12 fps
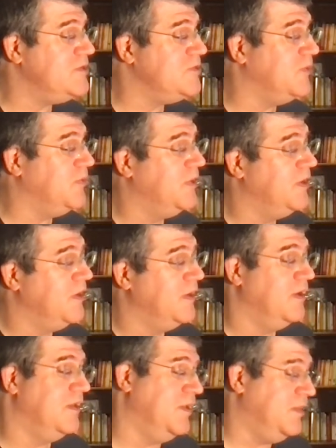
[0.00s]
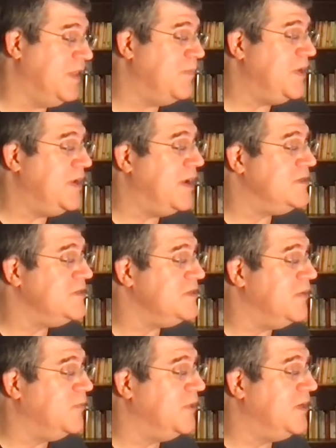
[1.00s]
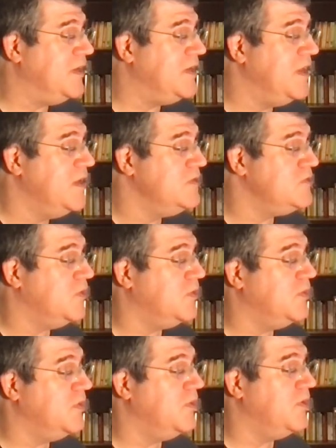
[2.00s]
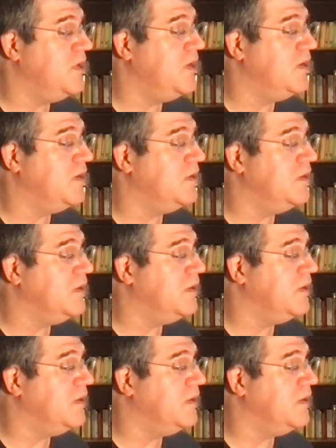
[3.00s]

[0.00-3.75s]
So that'd be nice, isn't it? Wouldn't it? So you're here,